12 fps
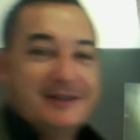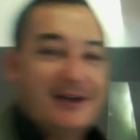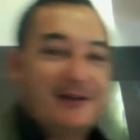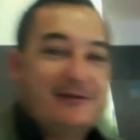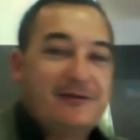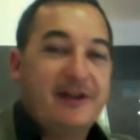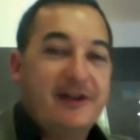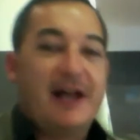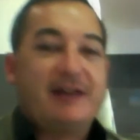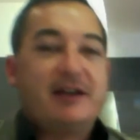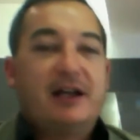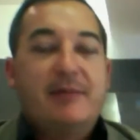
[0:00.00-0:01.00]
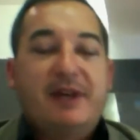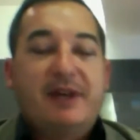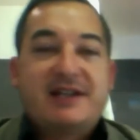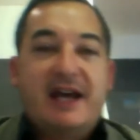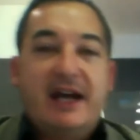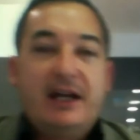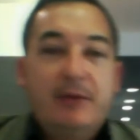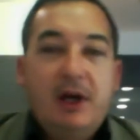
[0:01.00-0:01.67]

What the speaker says: of the London Olympic Stadium.